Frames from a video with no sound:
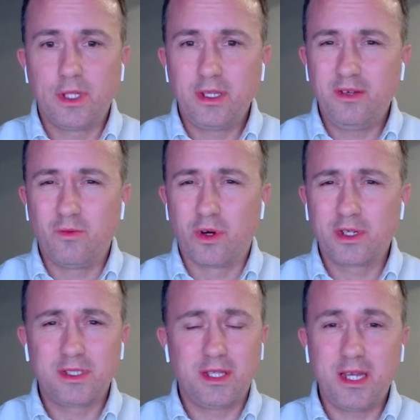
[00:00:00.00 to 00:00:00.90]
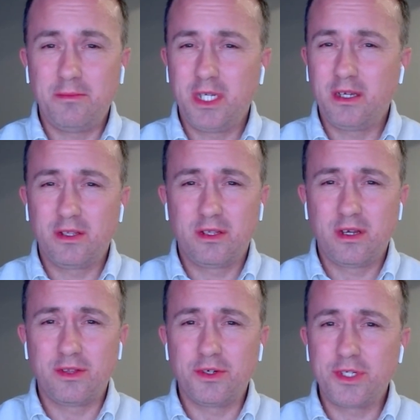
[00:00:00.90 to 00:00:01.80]
really worked on that many
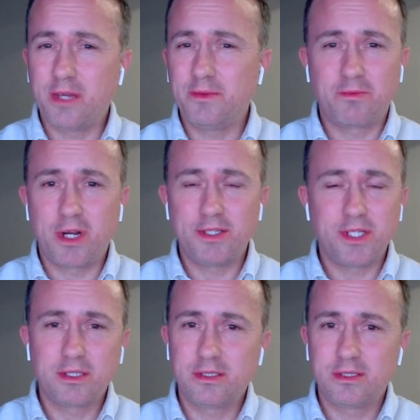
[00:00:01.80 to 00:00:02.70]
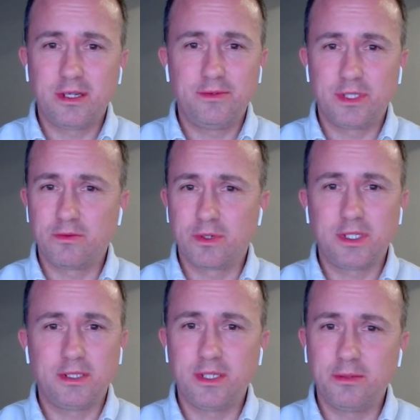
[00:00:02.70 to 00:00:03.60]
other types of projects. I've just
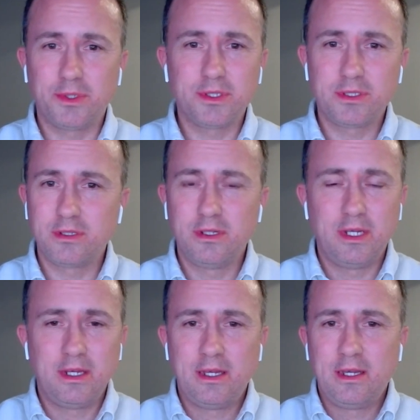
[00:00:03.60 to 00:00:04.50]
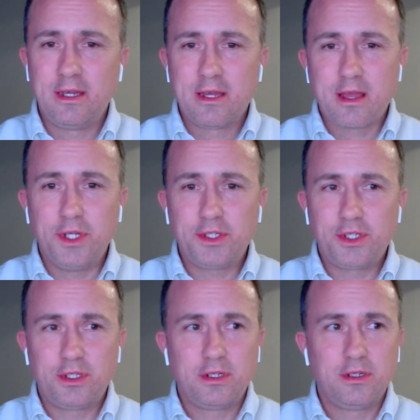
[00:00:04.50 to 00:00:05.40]
worked on temples,
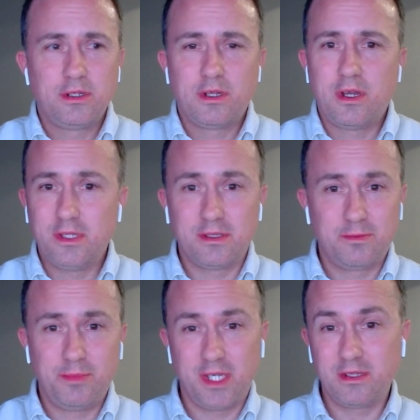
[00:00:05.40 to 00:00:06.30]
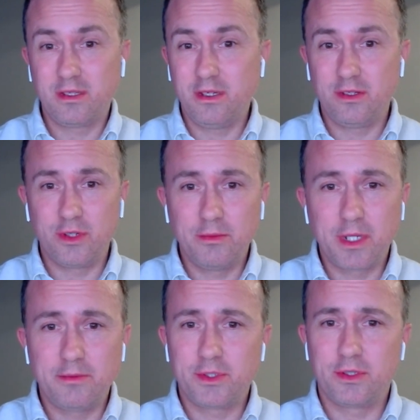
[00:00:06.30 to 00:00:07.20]
which is basically a
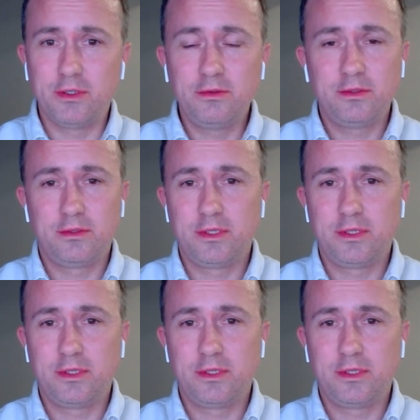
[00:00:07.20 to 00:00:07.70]
dream come true.